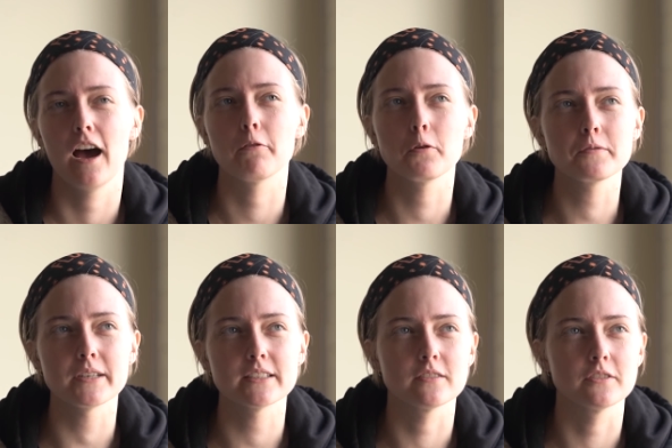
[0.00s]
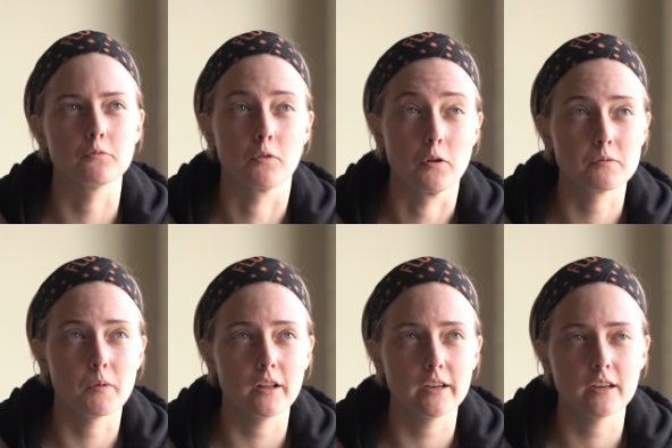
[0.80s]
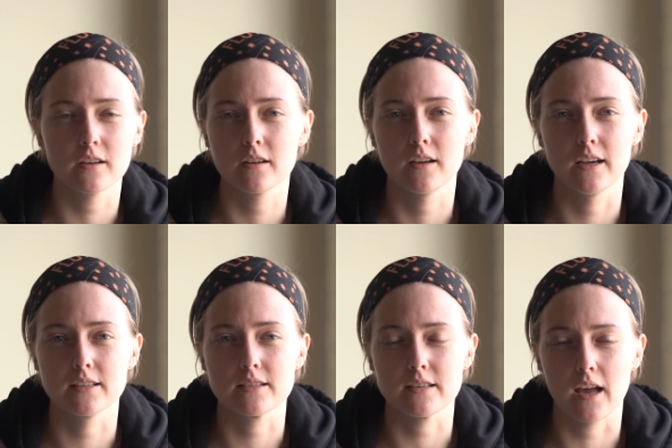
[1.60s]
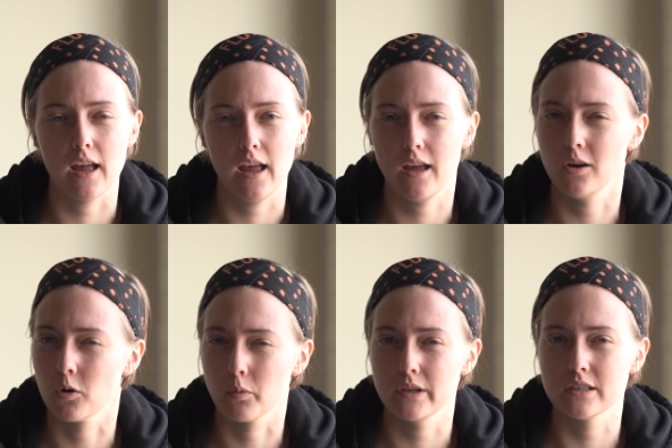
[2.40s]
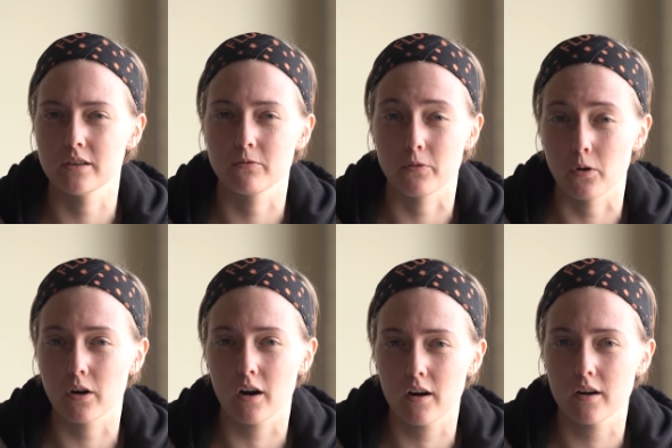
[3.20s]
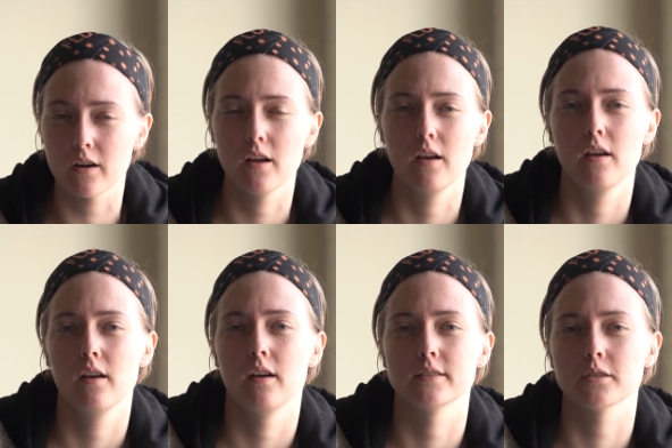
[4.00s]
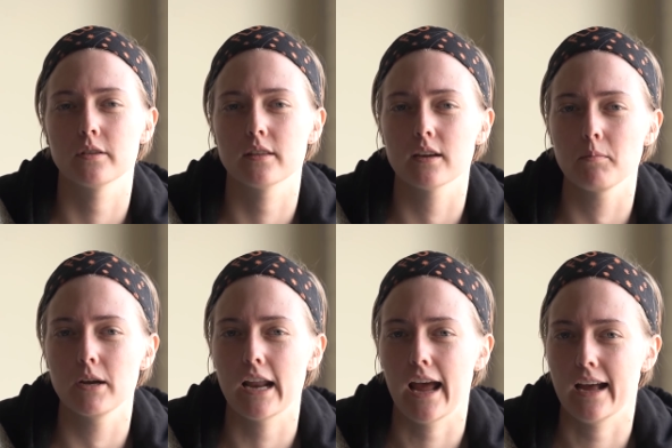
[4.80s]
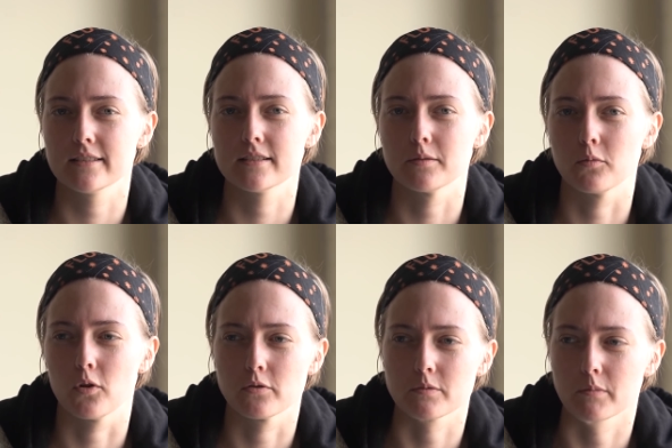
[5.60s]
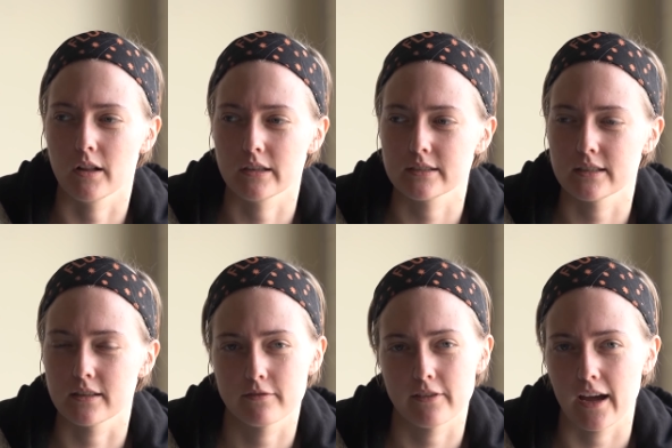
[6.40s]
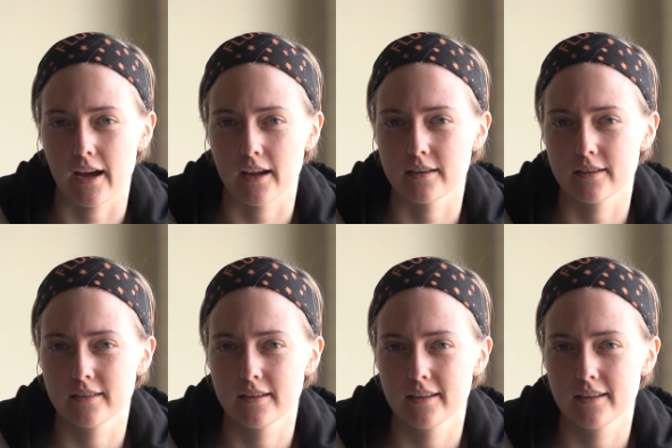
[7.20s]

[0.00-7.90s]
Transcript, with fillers: I've always wanted to learn rosemaling. It's a Norwegian folk art. And so I think I might add some rosemaling to the van.